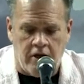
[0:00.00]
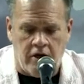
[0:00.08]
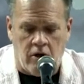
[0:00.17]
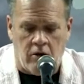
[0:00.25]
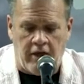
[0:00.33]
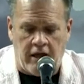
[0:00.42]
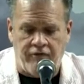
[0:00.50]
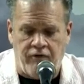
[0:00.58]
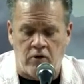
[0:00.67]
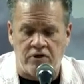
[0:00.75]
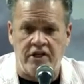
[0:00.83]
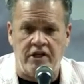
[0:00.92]
you know, like
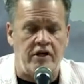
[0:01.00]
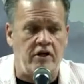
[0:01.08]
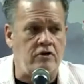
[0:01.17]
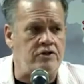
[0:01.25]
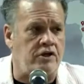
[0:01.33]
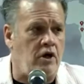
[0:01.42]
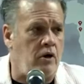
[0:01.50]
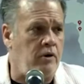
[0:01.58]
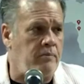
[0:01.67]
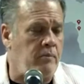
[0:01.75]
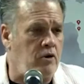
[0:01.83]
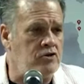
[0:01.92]
14 years ago,
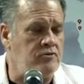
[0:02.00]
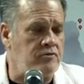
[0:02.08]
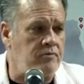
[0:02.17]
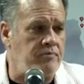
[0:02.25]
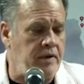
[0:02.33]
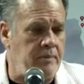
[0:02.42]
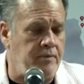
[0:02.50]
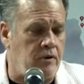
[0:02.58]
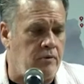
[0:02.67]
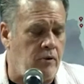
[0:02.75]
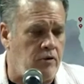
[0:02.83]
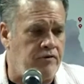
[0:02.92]
and most
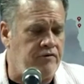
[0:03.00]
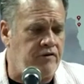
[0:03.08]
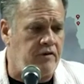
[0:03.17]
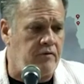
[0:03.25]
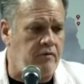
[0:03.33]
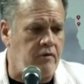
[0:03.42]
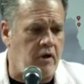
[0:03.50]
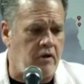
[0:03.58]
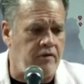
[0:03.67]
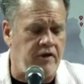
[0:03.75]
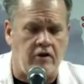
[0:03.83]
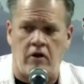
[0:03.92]
people, most
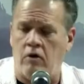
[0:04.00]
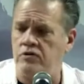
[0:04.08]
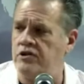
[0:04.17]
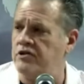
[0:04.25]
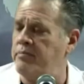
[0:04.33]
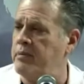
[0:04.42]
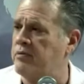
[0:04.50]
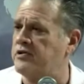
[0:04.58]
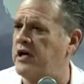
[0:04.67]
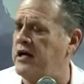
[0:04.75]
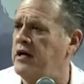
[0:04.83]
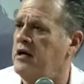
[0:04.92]
theologians and people
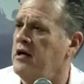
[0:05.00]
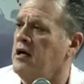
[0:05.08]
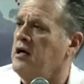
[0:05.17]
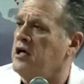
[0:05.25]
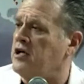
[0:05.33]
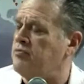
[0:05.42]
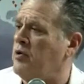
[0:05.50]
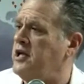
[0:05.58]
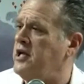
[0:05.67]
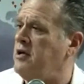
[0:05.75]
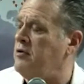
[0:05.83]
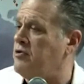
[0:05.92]
say it's when
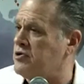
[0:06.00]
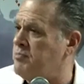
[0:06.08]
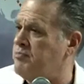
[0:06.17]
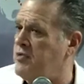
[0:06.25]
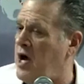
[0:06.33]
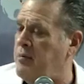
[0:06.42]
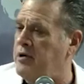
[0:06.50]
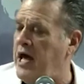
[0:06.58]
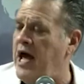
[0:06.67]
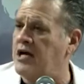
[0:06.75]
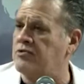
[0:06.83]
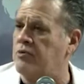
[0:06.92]
there's a time in
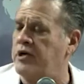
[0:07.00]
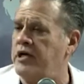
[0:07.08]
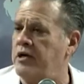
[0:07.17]
Acts where